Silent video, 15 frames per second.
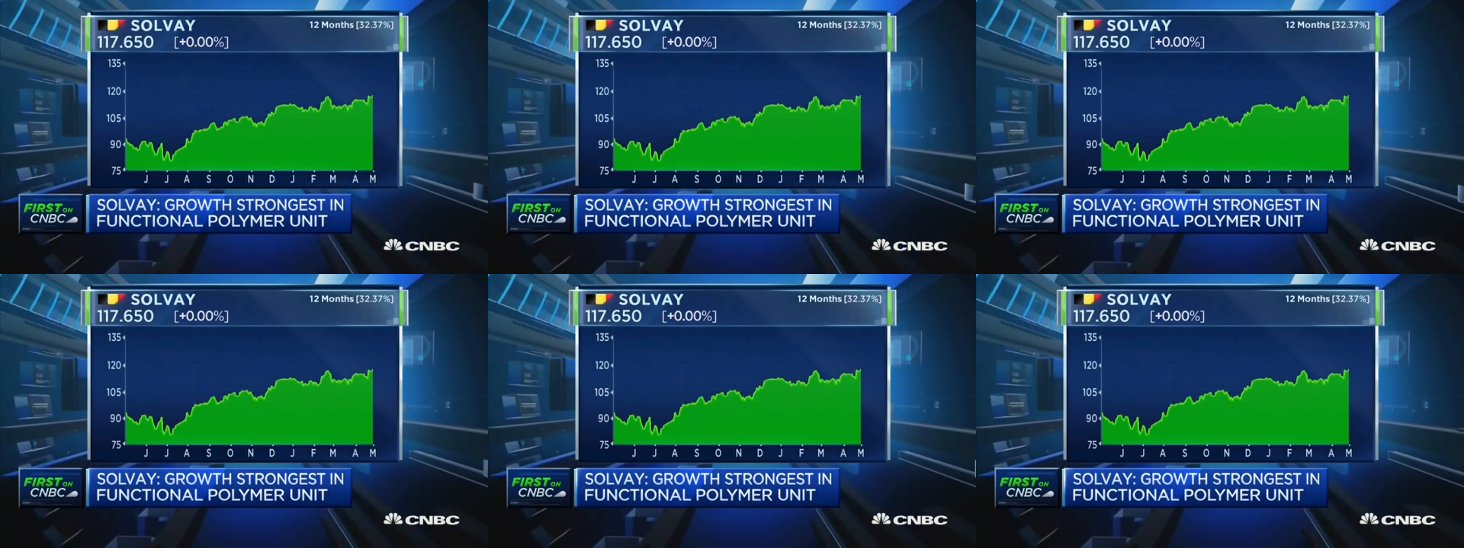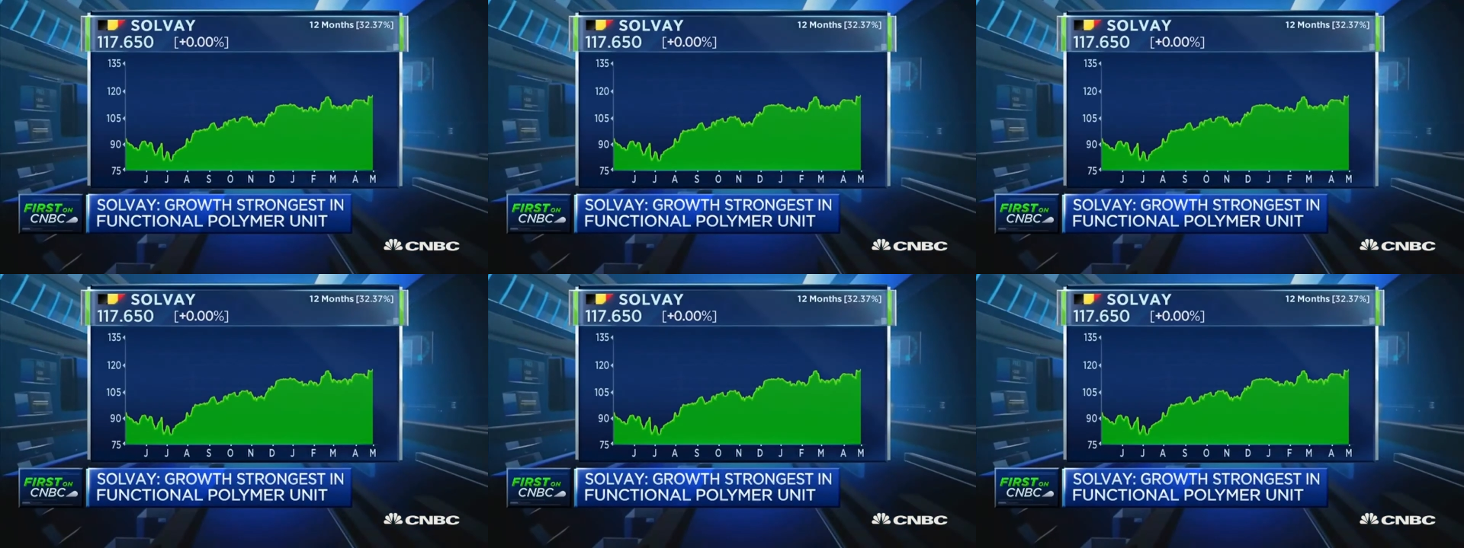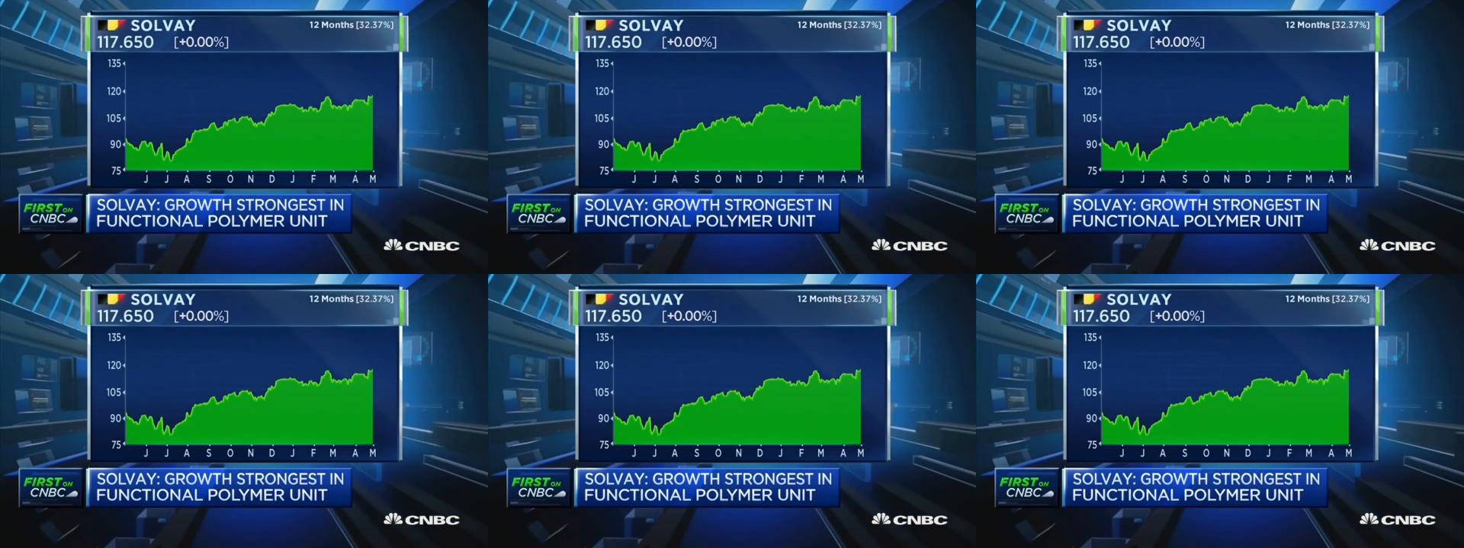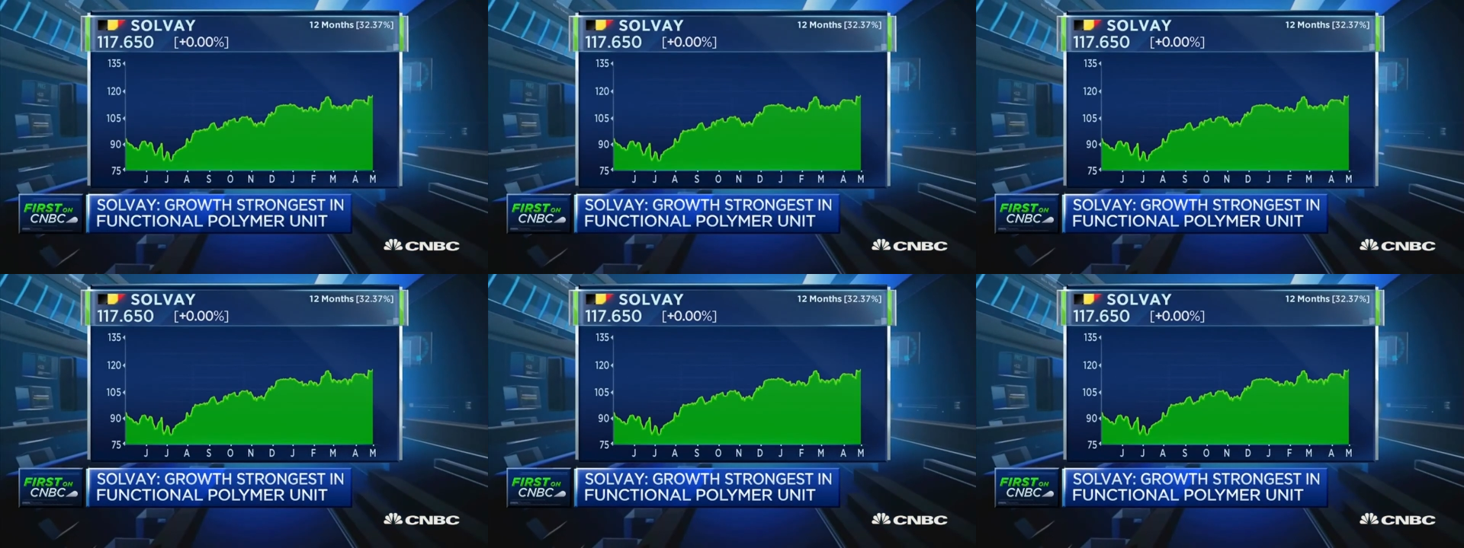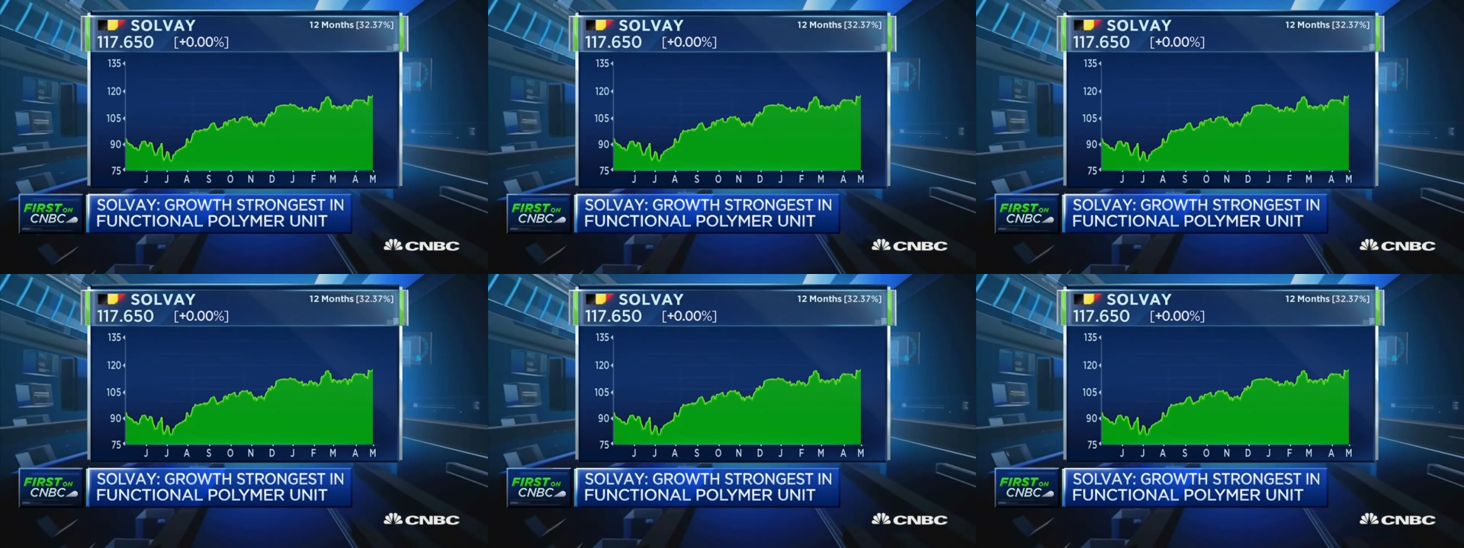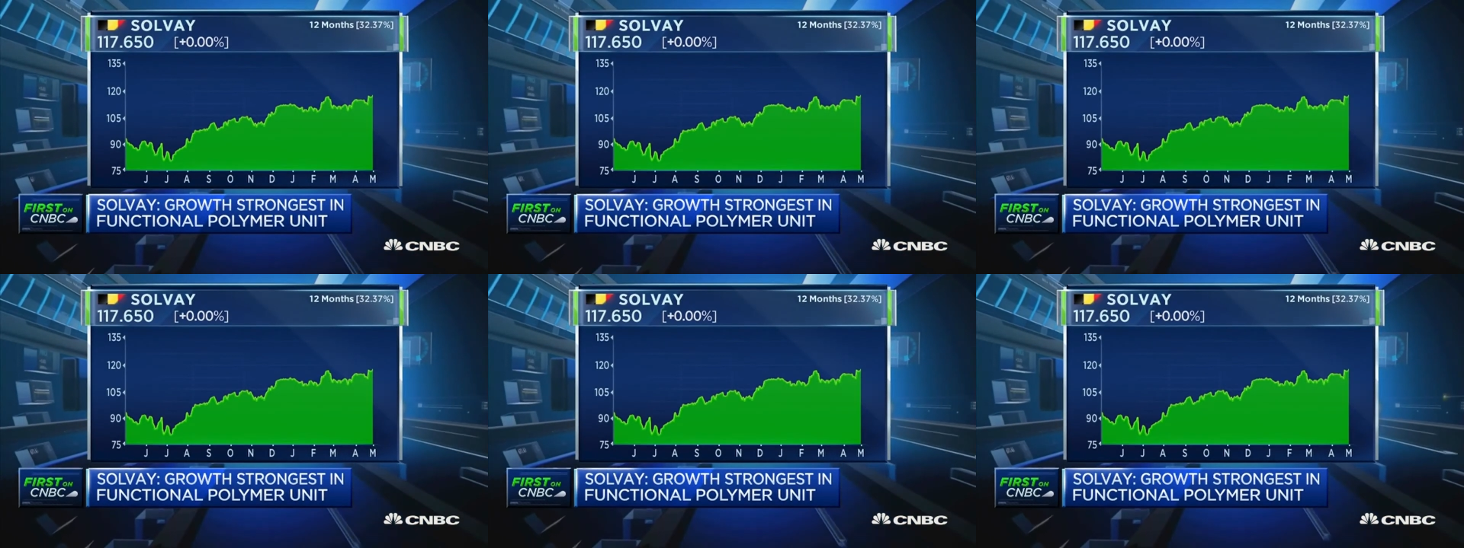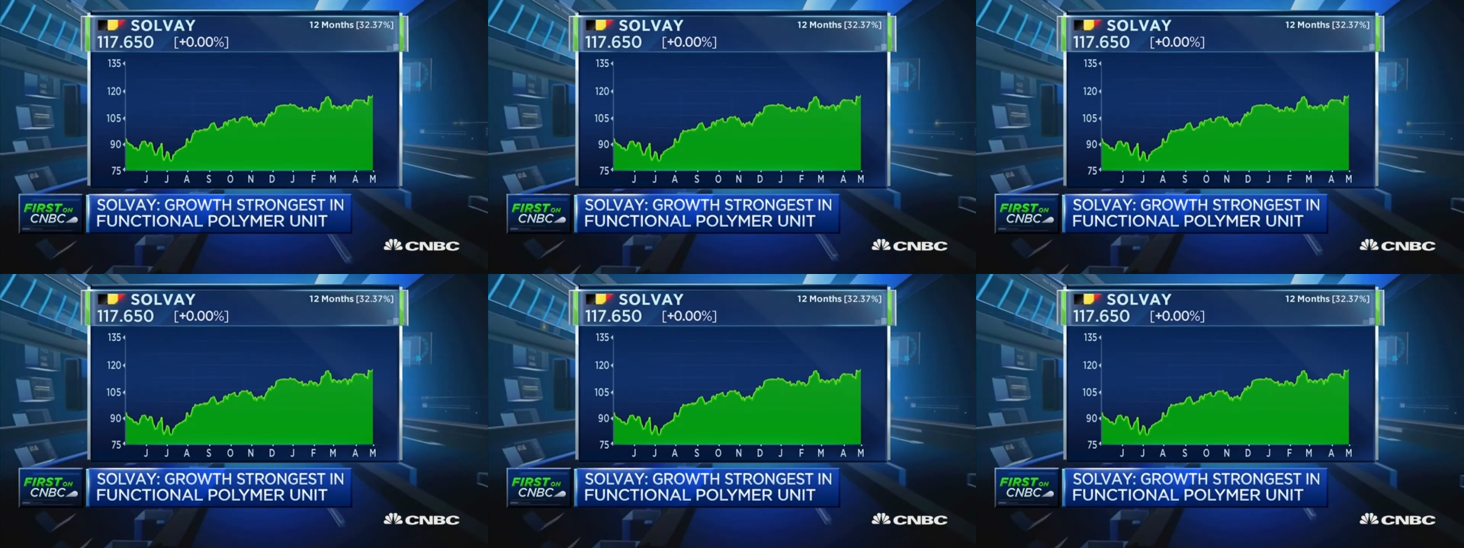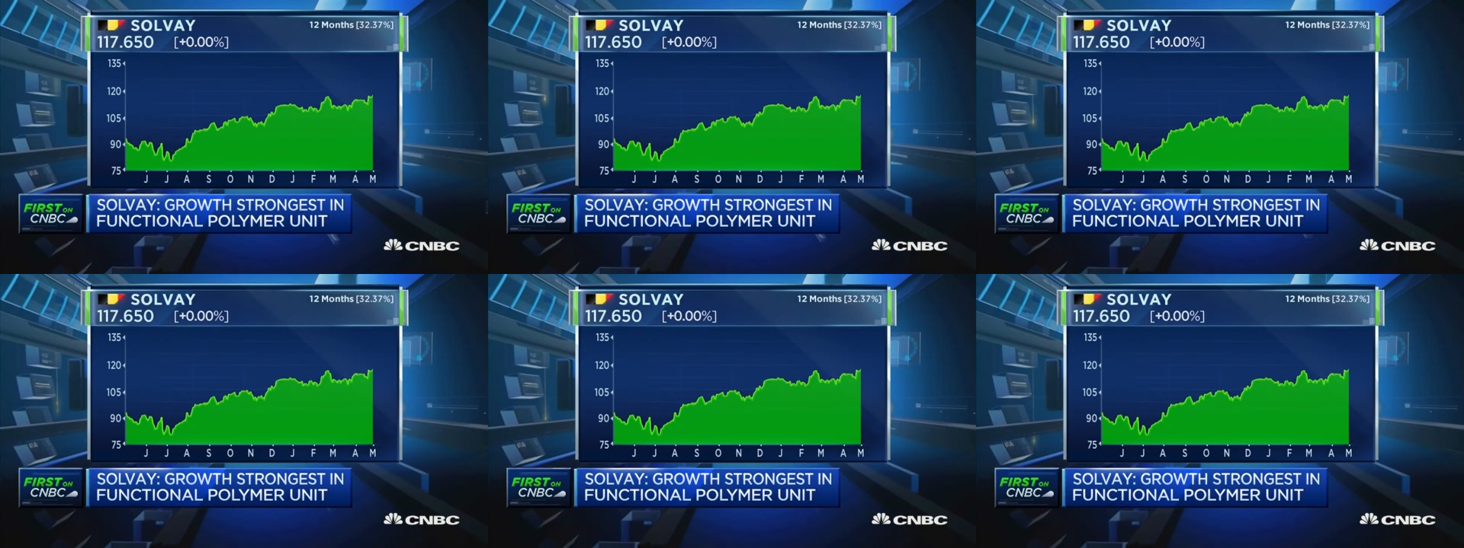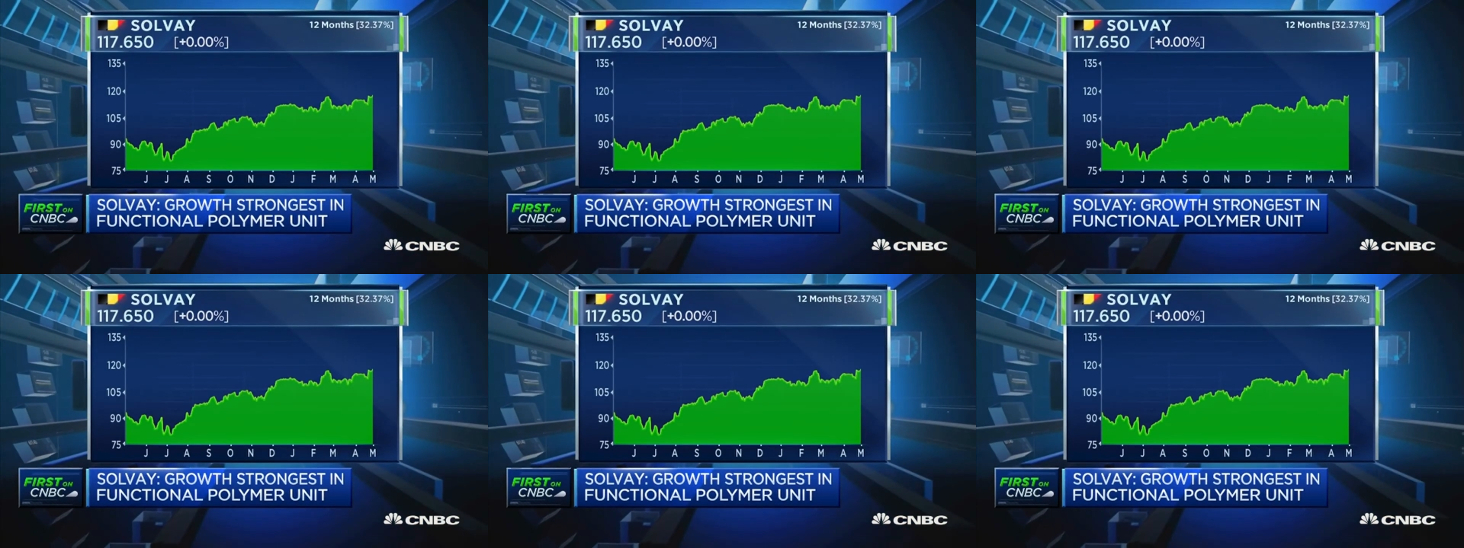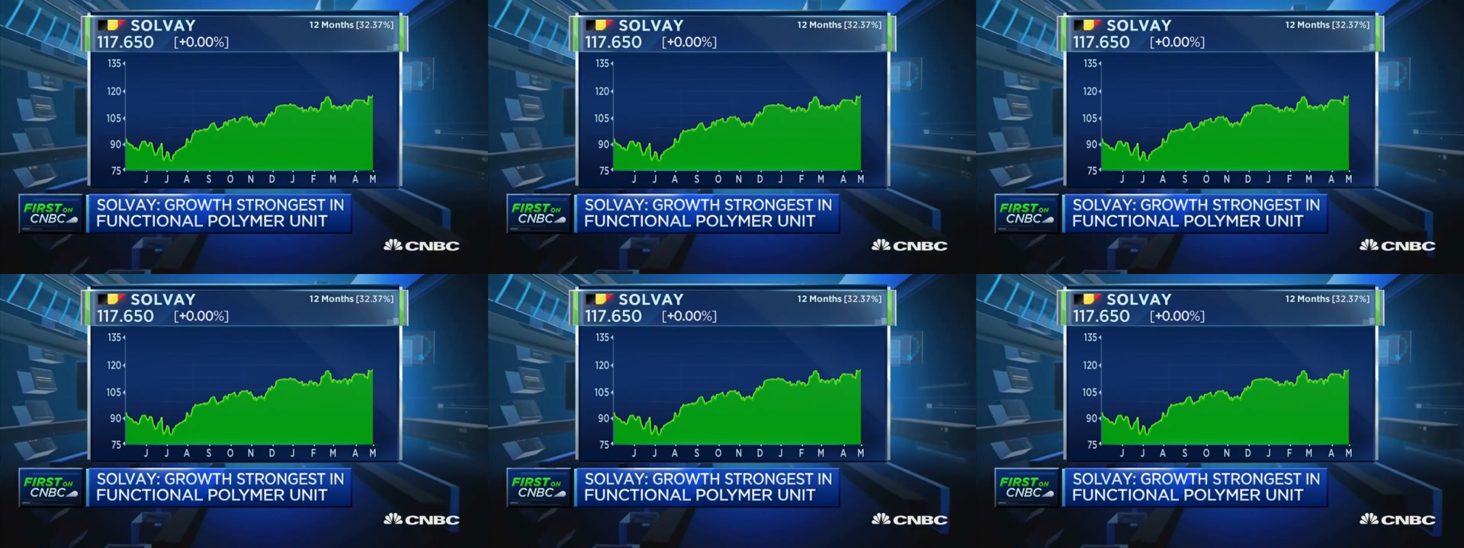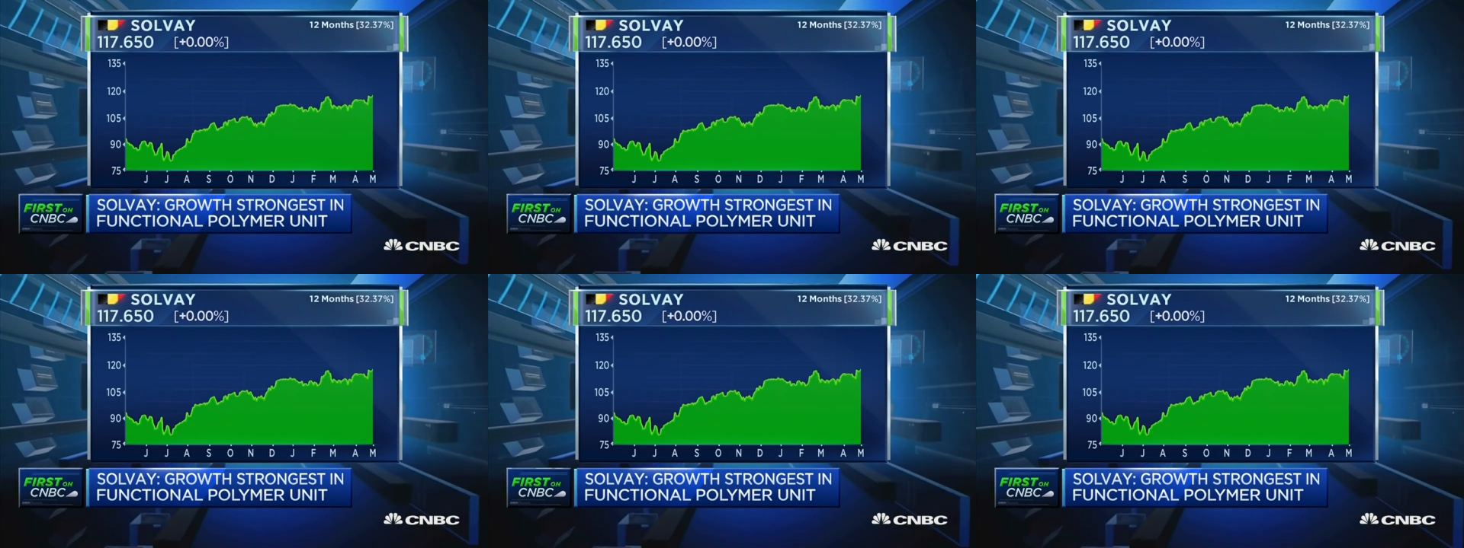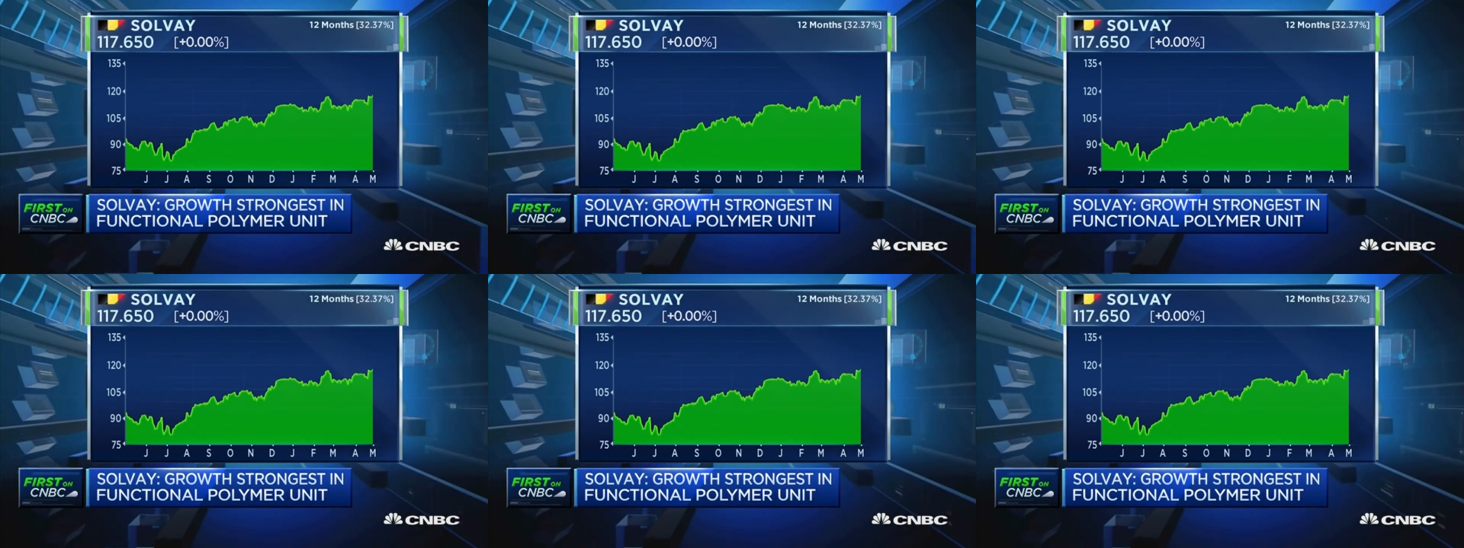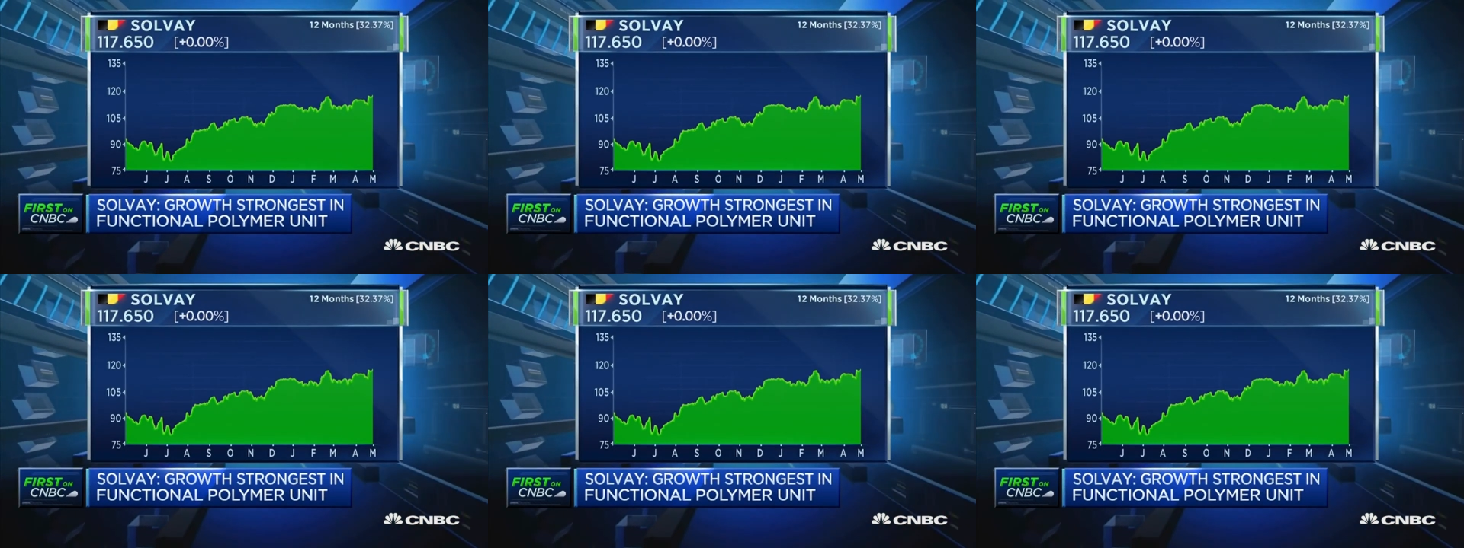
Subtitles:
(no speaker visible)